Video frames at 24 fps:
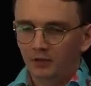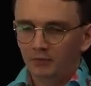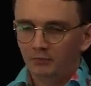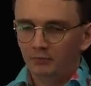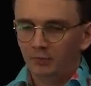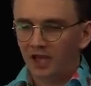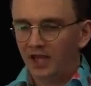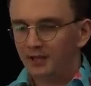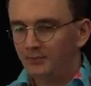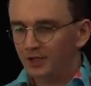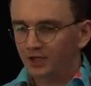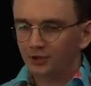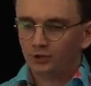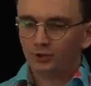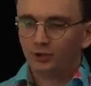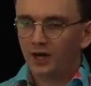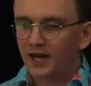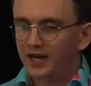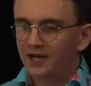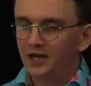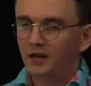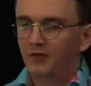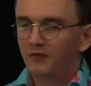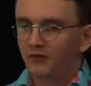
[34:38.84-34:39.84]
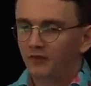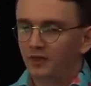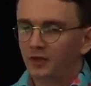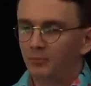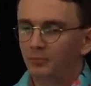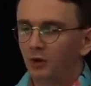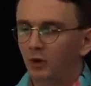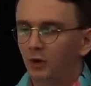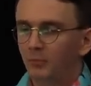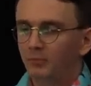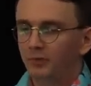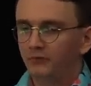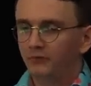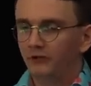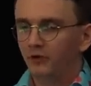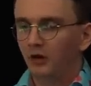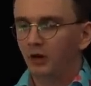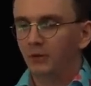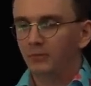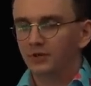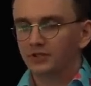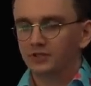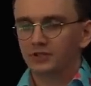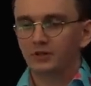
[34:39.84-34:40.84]
Blaming training for the poor
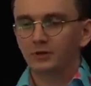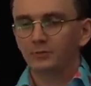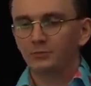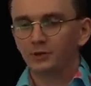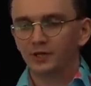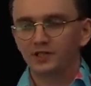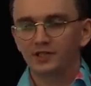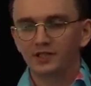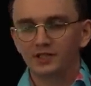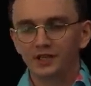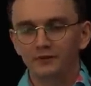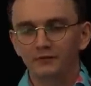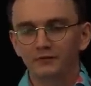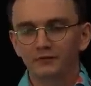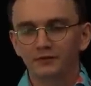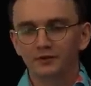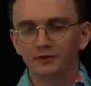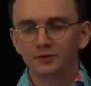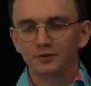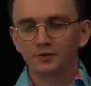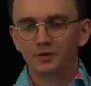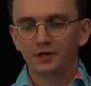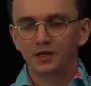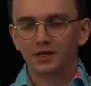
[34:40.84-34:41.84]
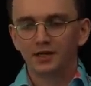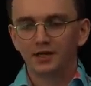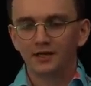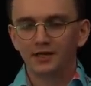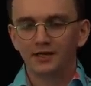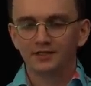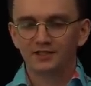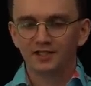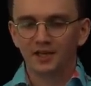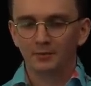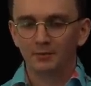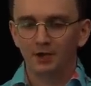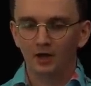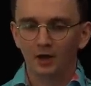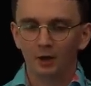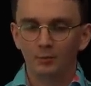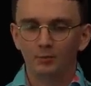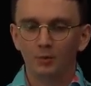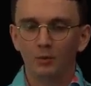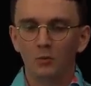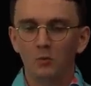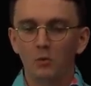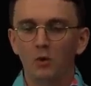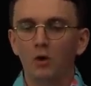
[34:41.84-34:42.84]
performance of the British infantry in
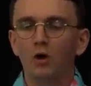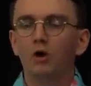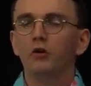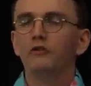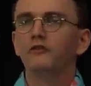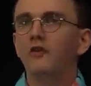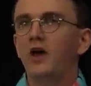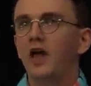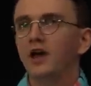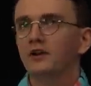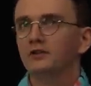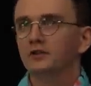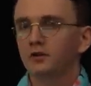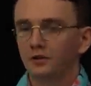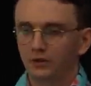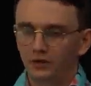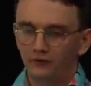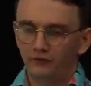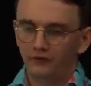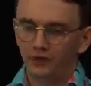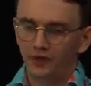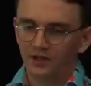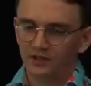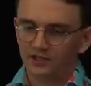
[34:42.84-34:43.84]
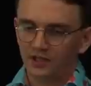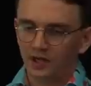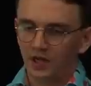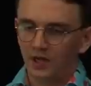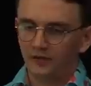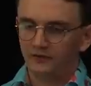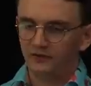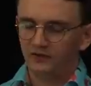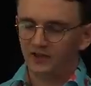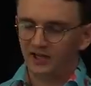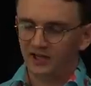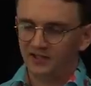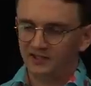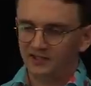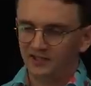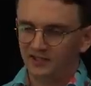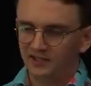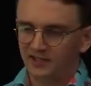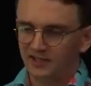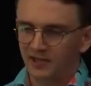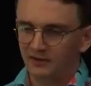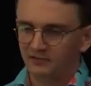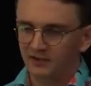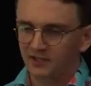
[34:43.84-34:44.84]
semi-open warfare during the first half of
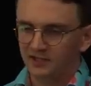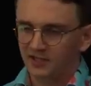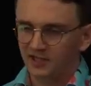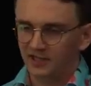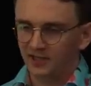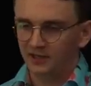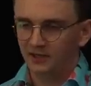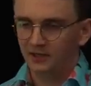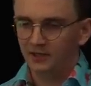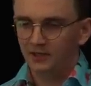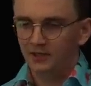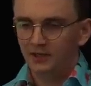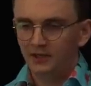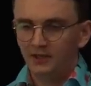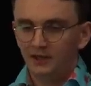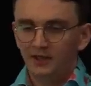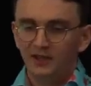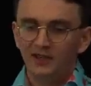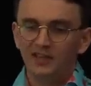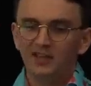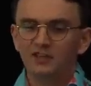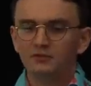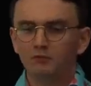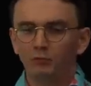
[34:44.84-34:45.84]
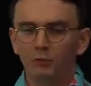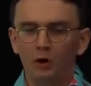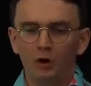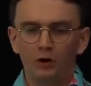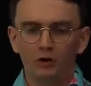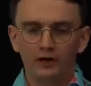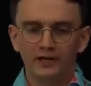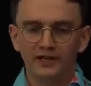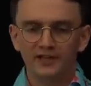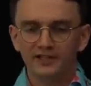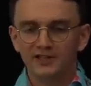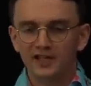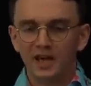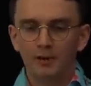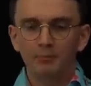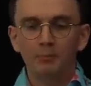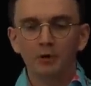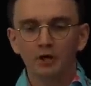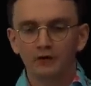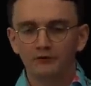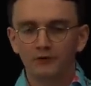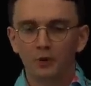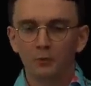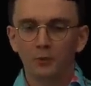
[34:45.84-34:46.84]
1917 is more an
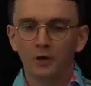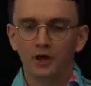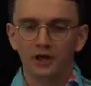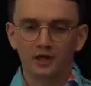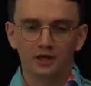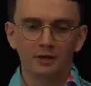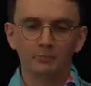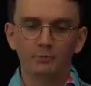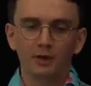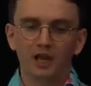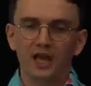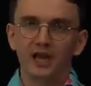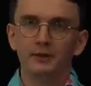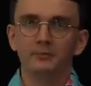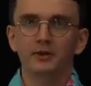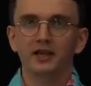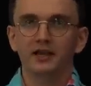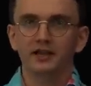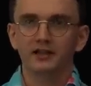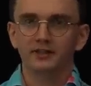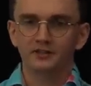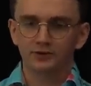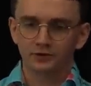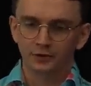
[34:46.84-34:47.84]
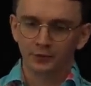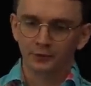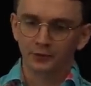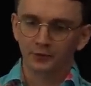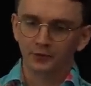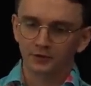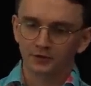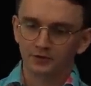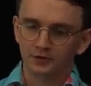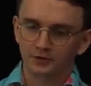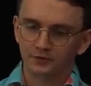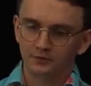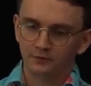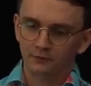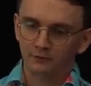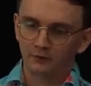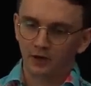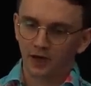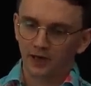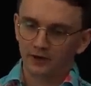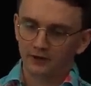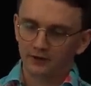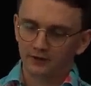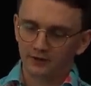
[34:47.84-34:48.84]
example of a worker blaming his tools
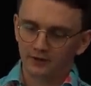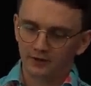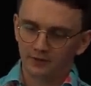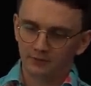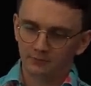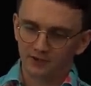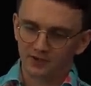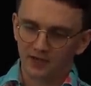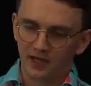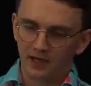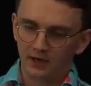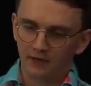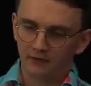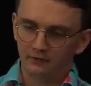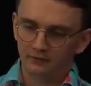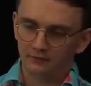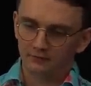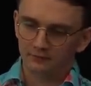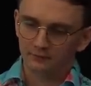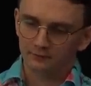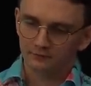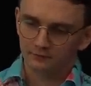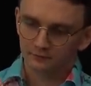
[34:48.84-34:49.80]
rather than himself.